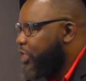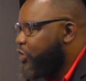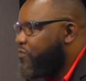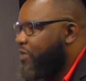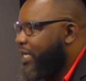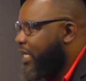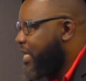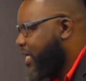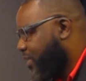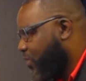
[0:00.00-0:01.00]
Did you find
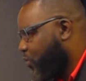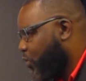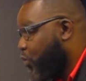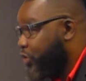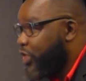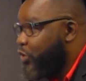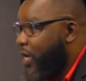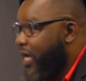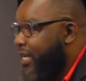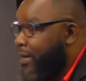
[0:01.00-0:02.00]
another role or did you
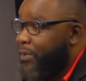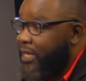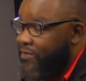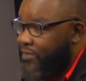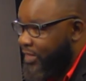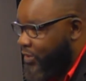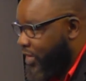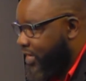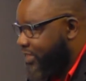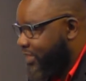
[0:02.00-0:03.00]
end up leaving the
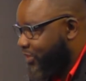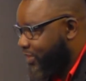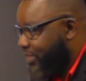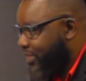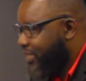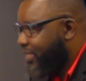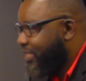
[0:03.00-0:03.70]
organization?